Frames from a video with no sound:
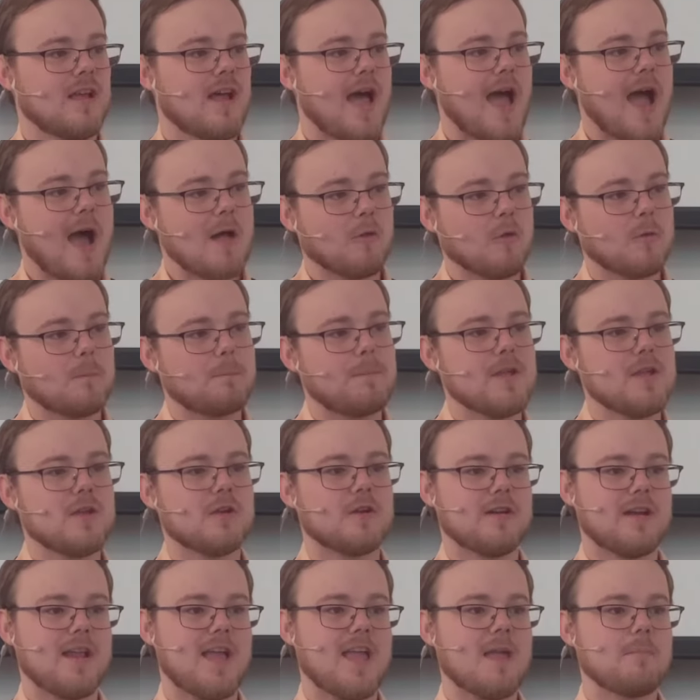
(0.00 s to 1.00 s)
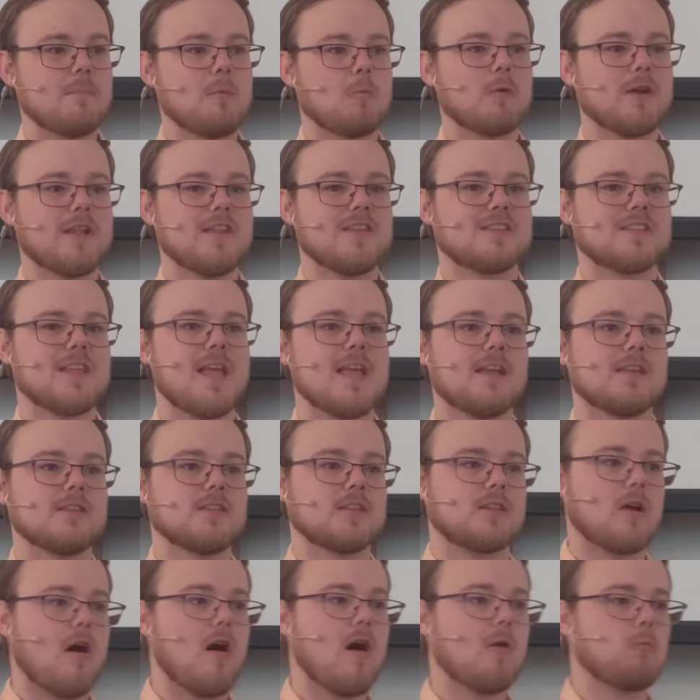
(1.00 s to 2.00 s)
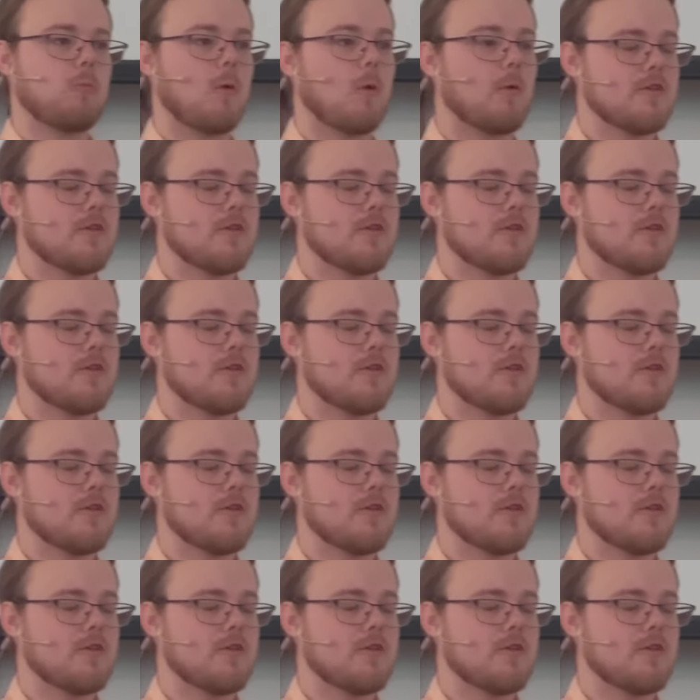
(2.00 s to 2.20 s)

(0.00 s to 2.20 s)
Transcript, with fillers: Hallowed be your name. What he's saying is, God,